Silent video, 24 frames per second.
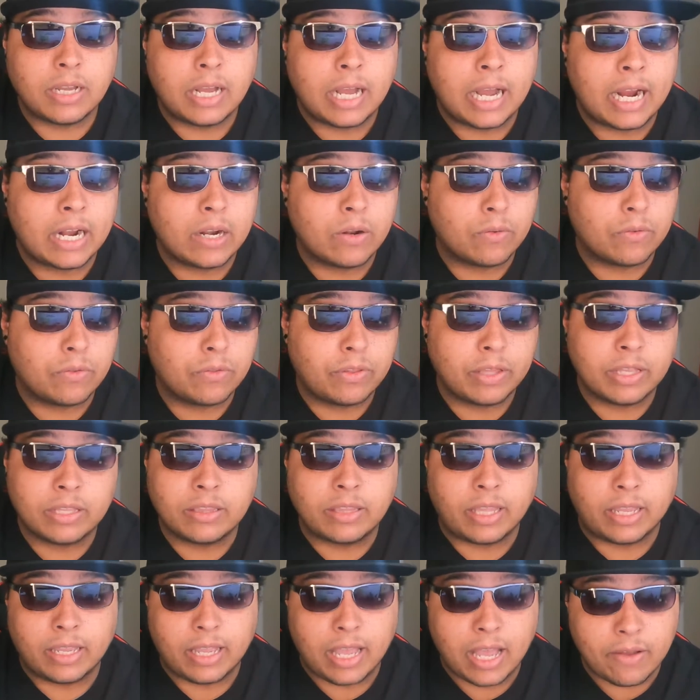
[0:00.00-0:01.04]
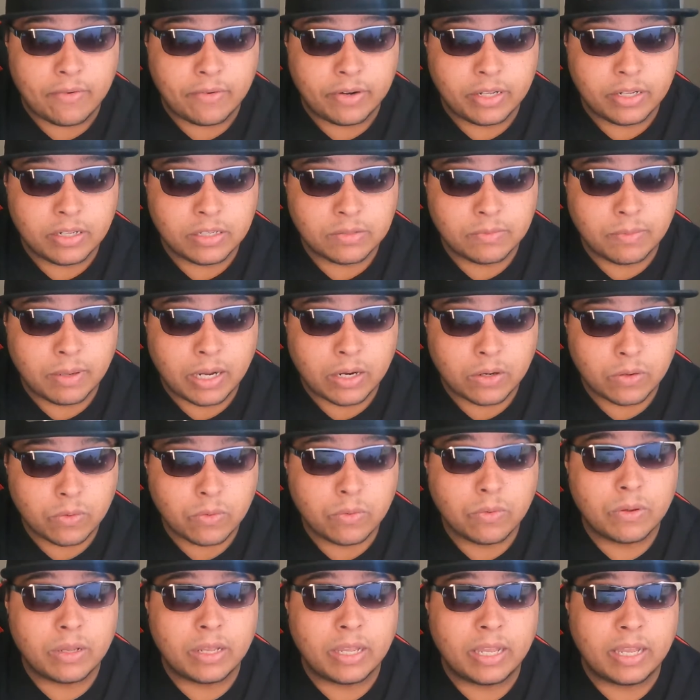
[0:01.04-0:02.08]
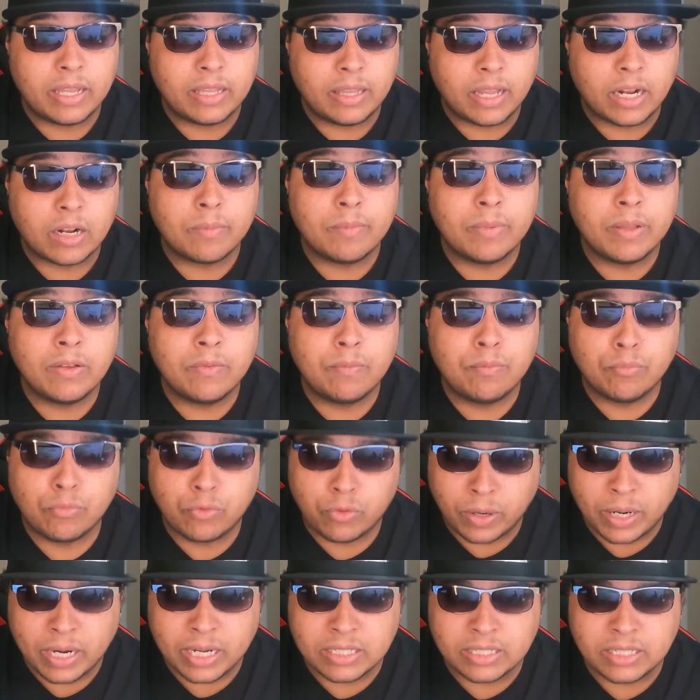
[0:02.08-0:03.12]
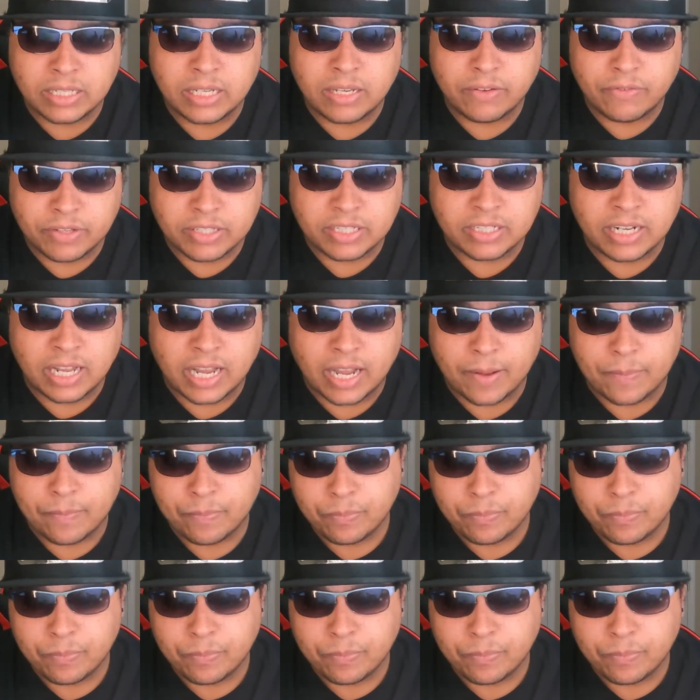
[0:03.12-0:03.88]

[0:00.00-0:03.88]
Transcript: I don't think they have it in this model. That'll be crazy if it's not.